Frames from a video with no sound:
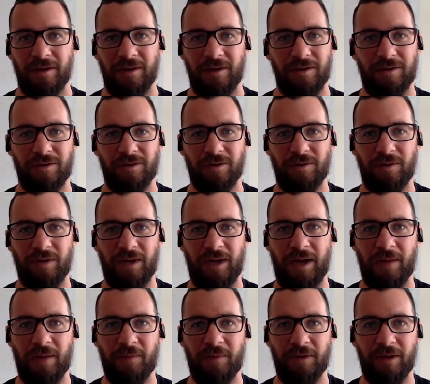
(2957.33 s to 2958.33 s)
you saw what
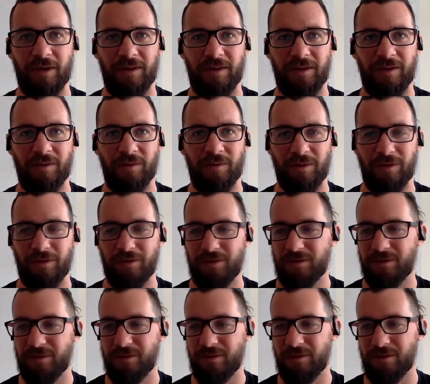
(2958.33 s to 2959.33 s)
happened, I think, with
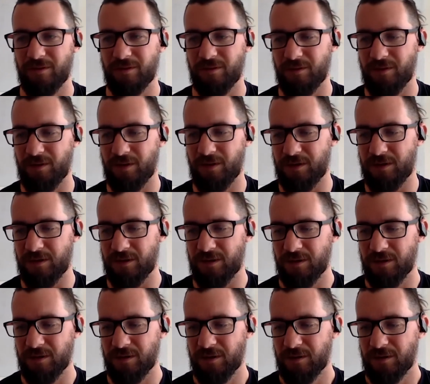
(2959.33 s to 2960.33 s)
like,
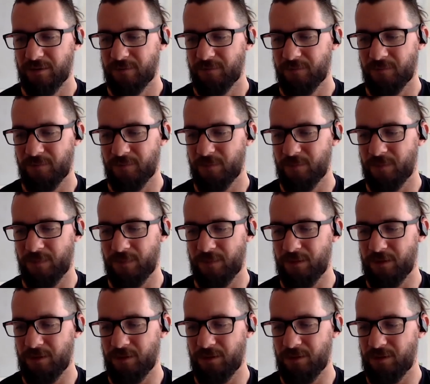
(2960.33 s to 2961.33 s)

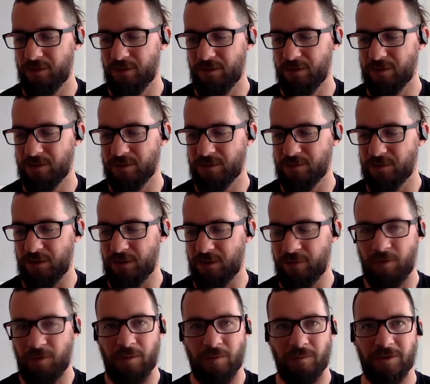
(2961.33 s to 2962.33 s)
you know, just
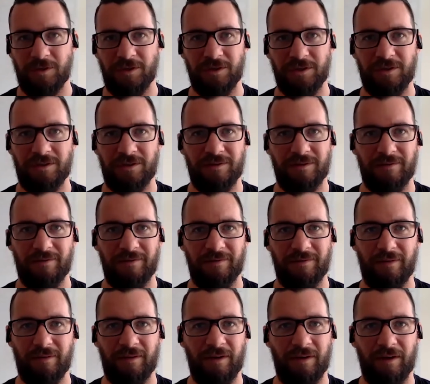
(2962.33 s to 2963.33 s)
everyone was just
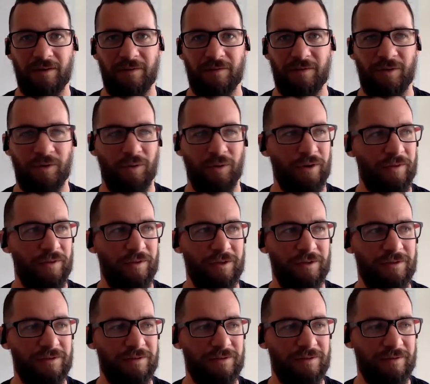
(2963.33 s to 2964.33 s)
kind of caught in
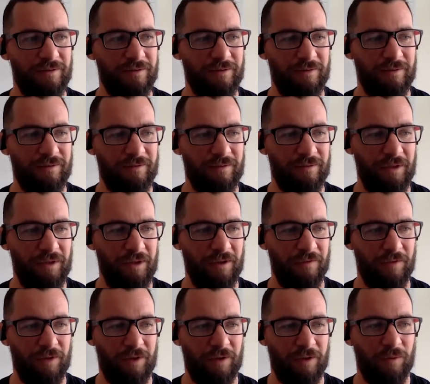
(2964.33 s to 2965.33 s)
this thing
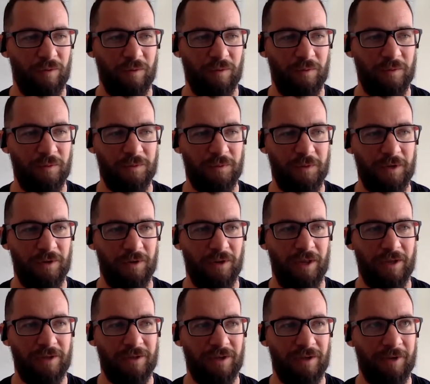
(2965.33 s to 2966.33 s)
of like, well, we'll spend all
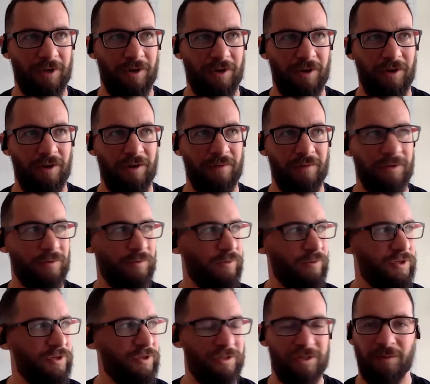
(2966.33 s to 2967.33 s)
our time at home and we'll
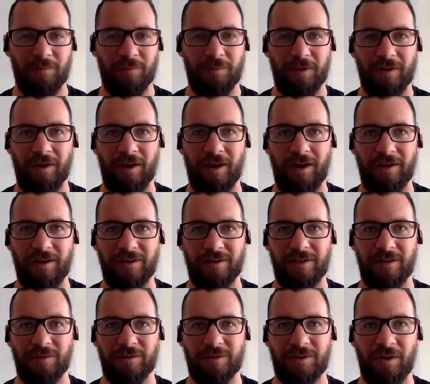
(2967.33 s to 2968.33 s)
just jump online and
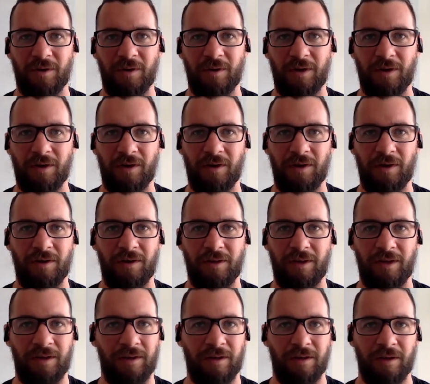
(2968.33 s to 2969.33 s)
see what's going on, and
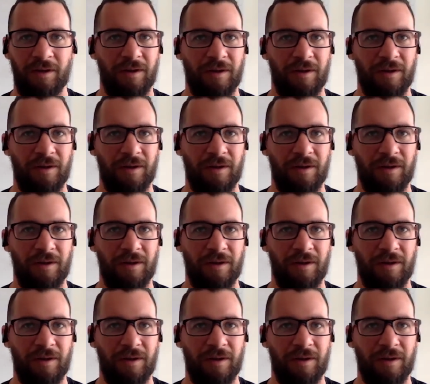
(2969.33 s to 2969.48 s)
then